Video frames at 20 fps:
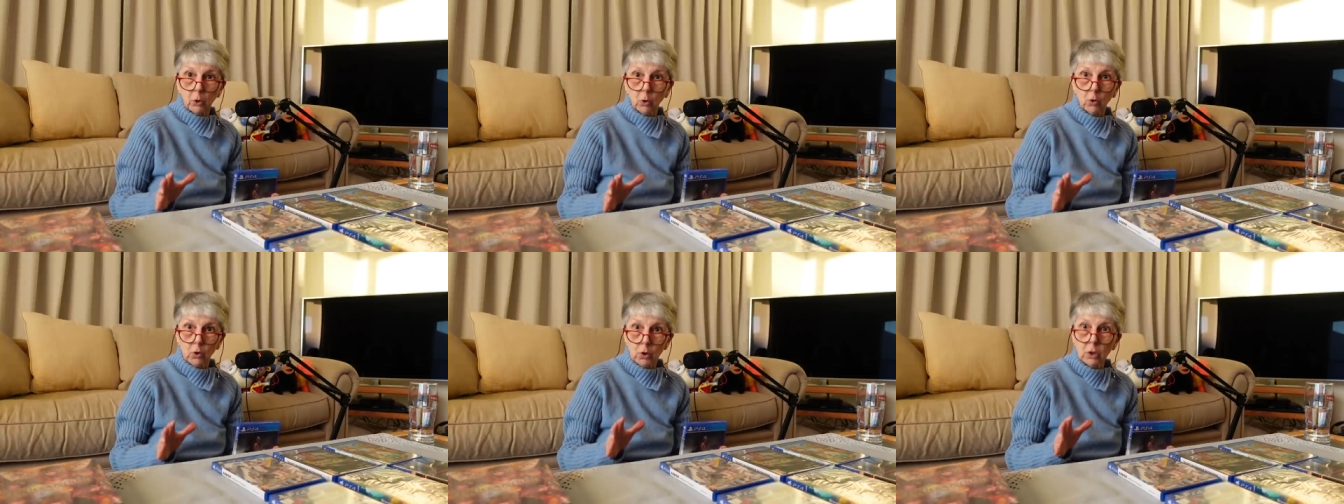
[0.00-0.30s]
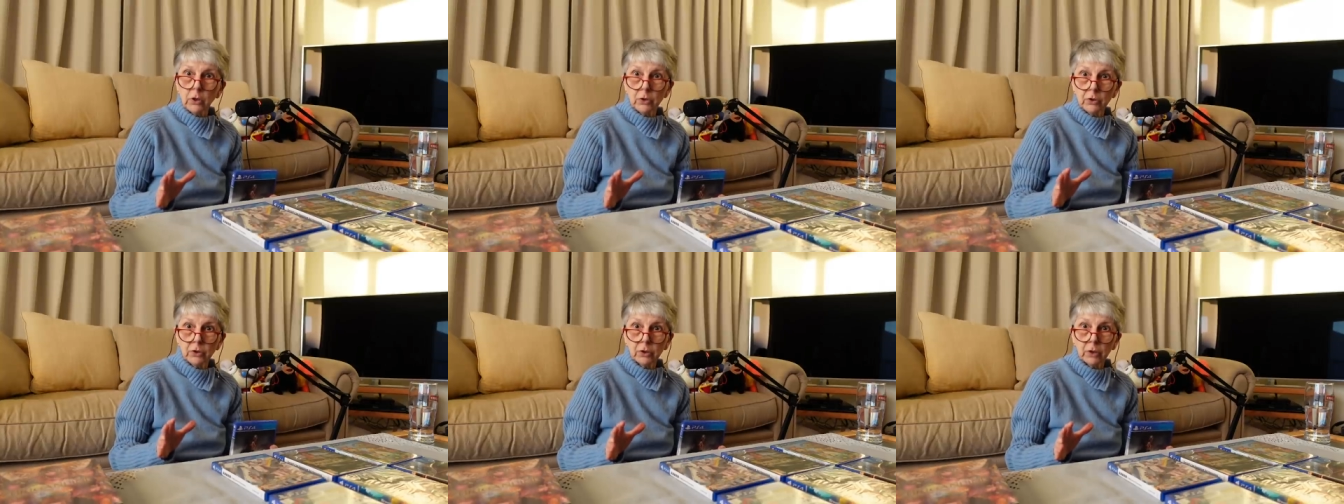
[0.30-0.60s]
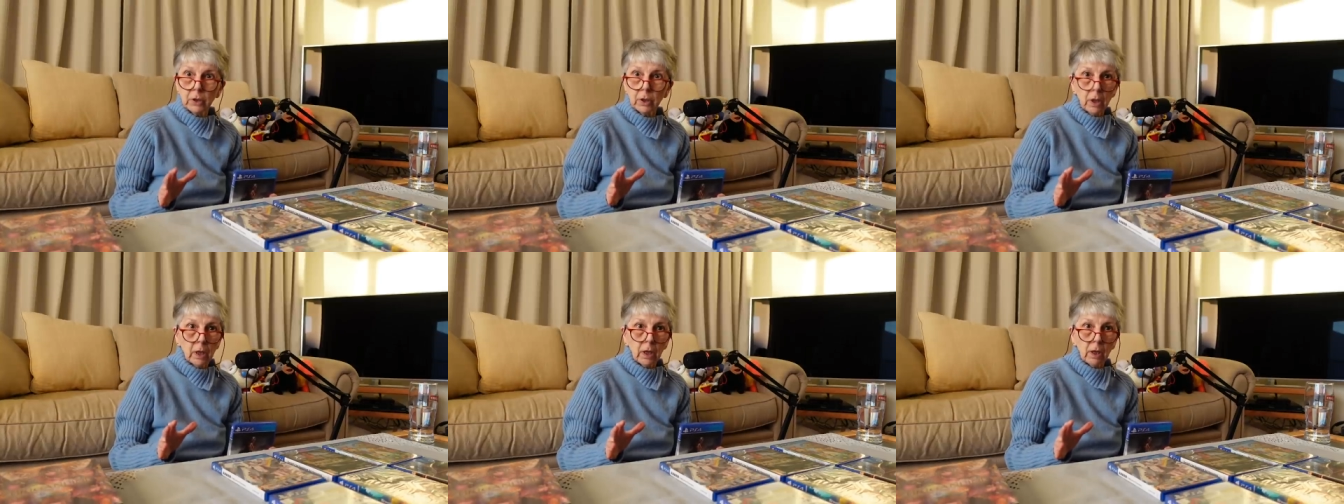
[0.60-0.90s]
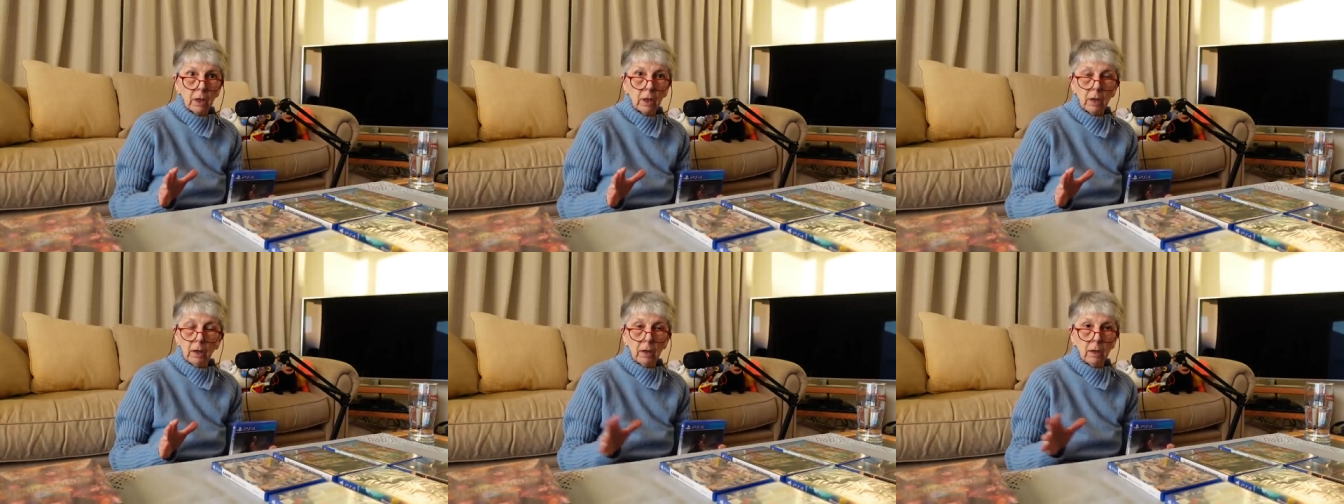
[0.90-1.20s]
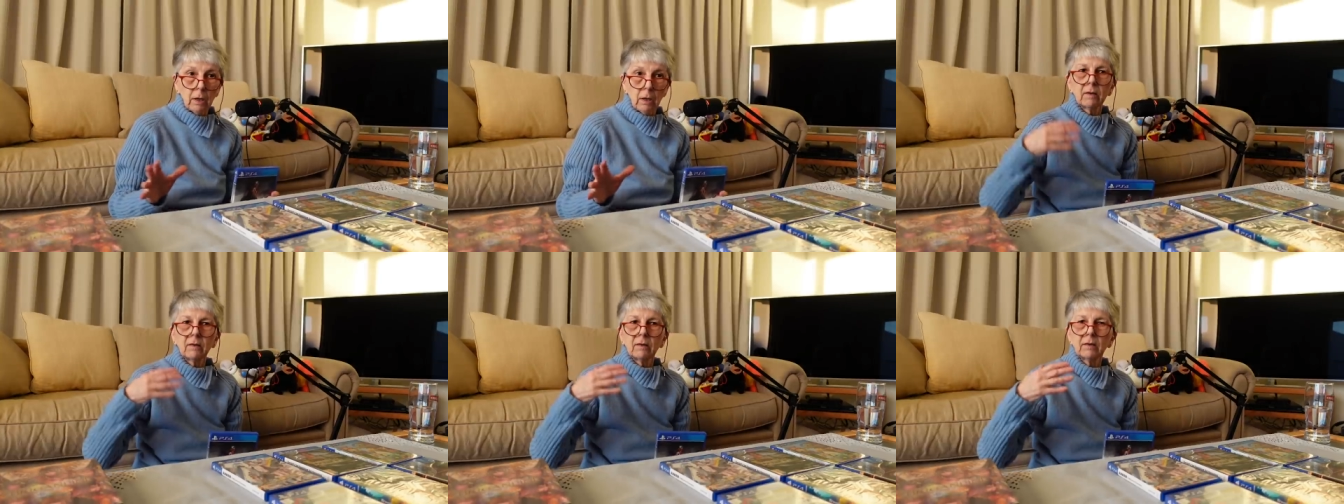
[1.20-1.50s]
good.
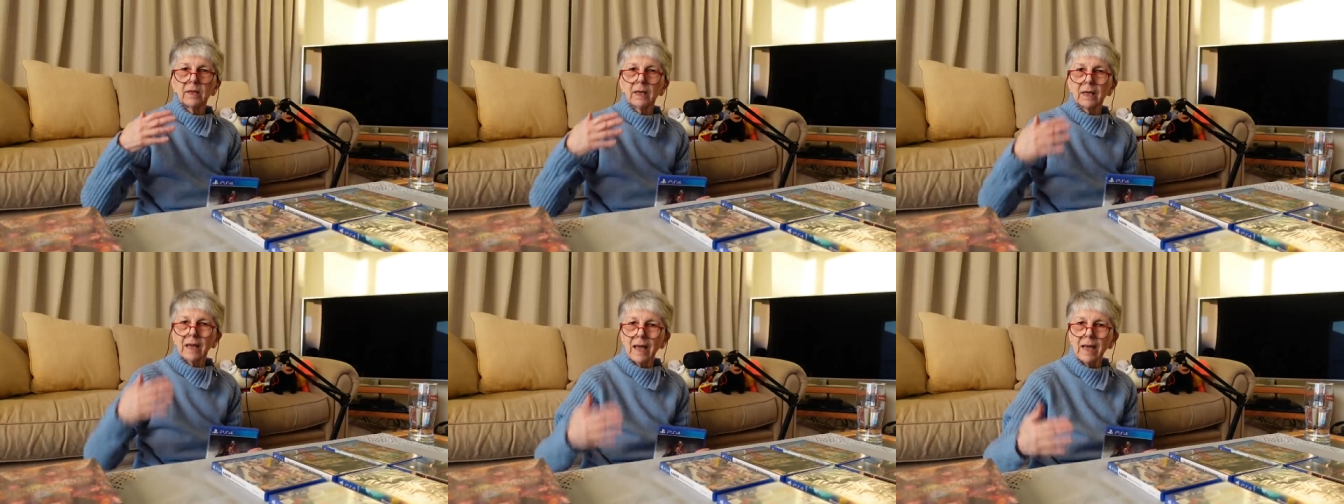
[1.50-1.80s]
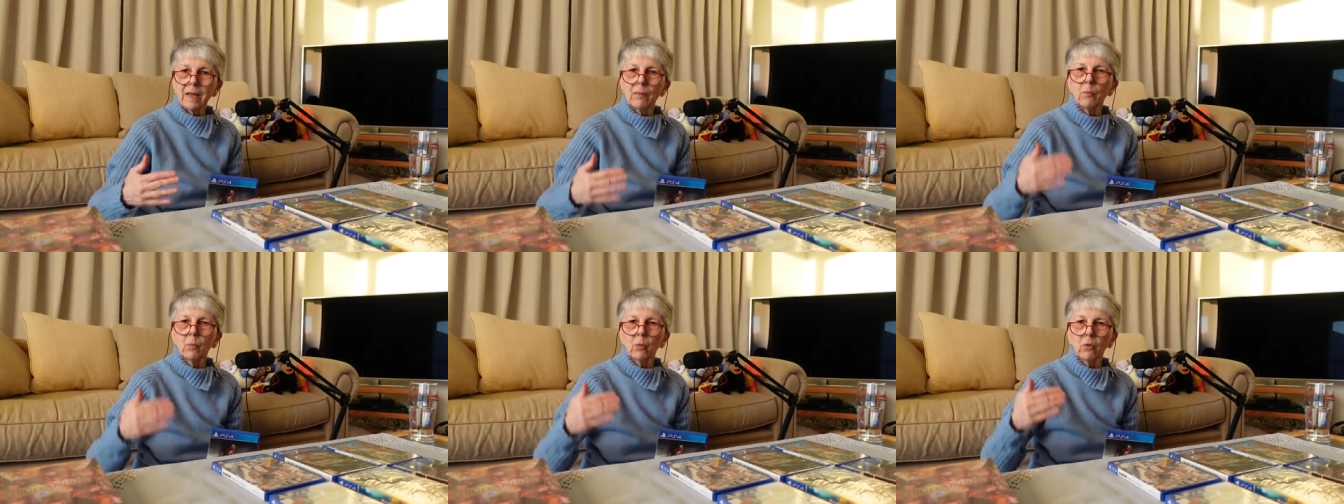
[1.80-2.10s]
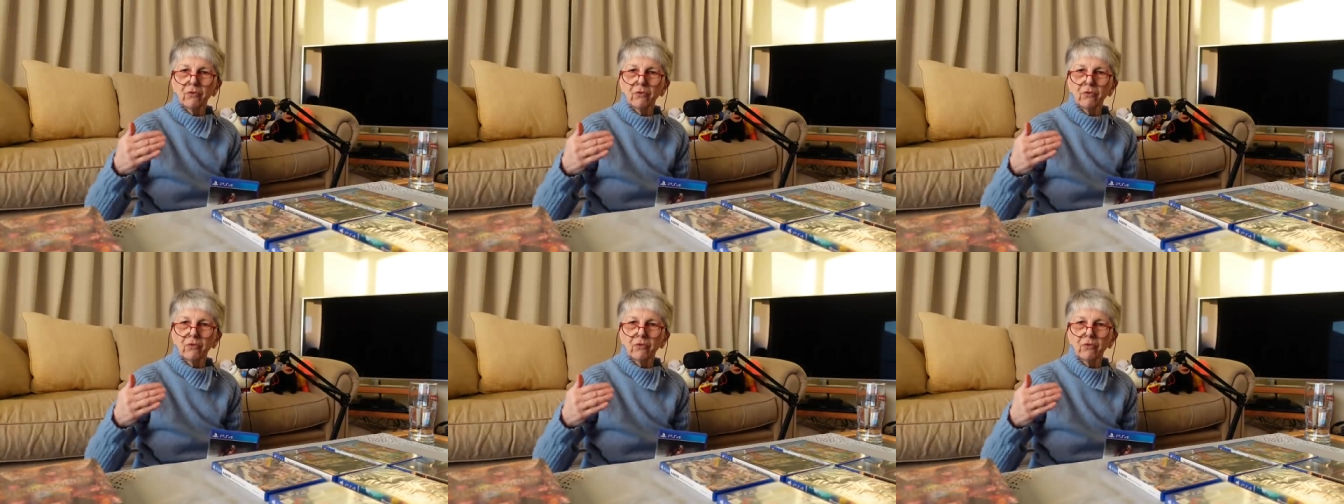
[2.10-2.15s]
The game